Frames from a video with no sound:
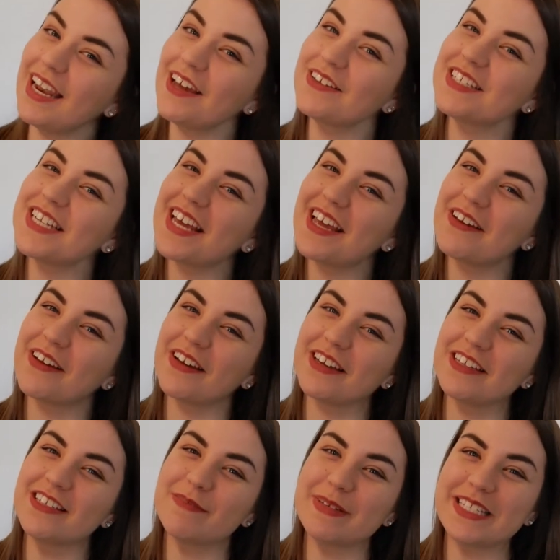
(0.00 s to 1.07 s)
Hello, today I'm
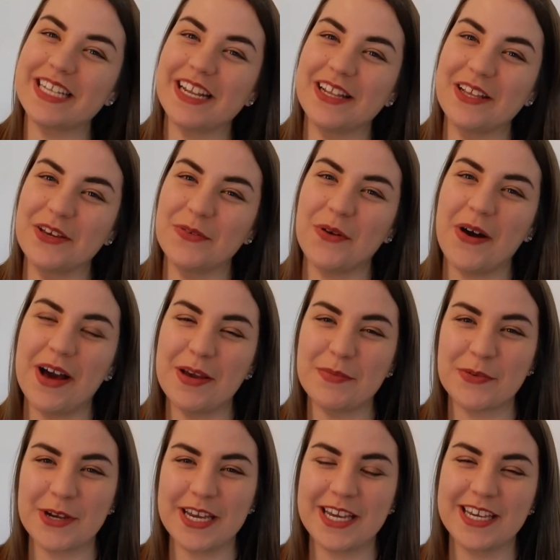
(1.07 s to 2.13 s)
going to be telling you what
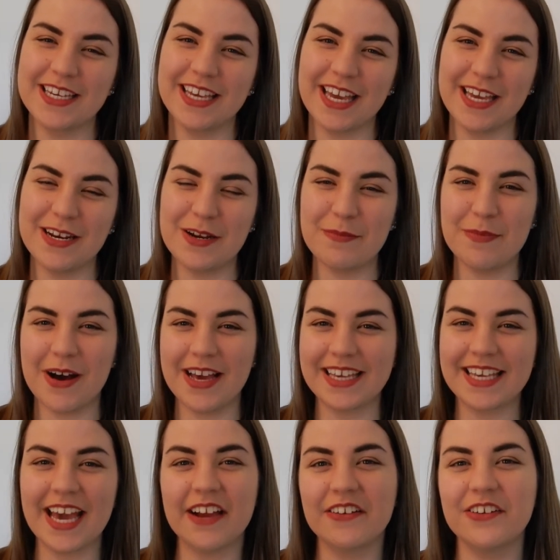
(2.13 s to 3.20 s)
I bring in
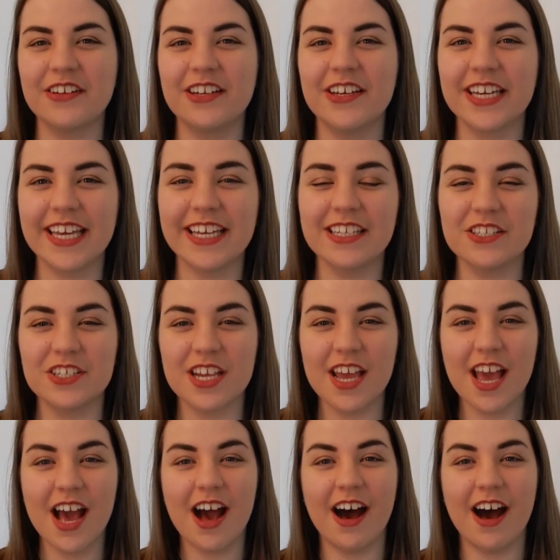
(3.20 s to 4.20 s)
my carry-on luggage.